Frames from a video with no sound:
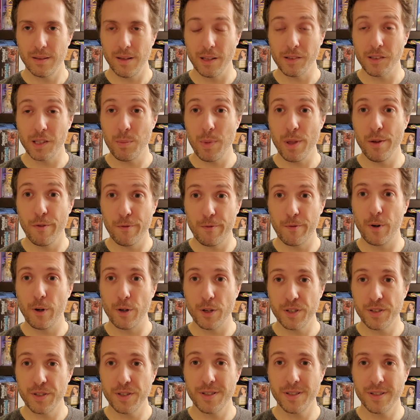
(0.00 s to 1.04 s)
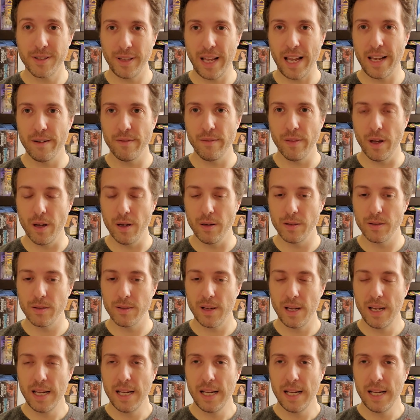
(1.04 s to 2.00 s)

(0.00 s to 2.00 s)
that's going to be the first slate of those.